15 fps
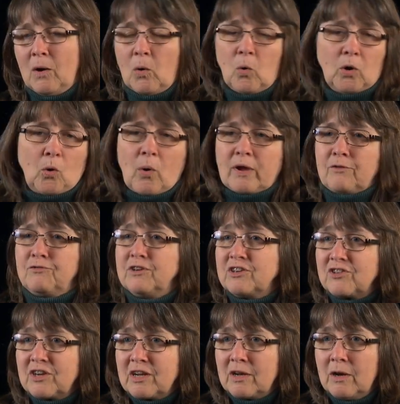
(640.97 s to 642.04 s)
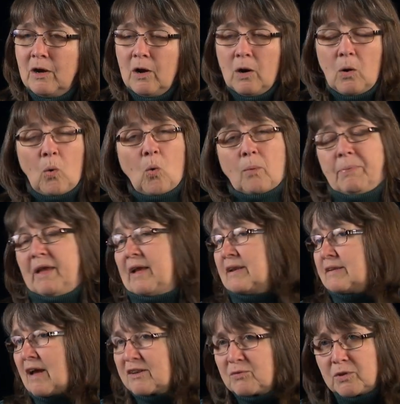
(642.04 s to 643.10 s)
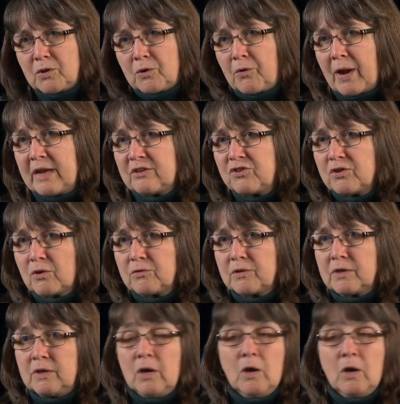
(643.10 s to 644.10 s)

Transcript: or going fishing, or being in touch with your grandchildren,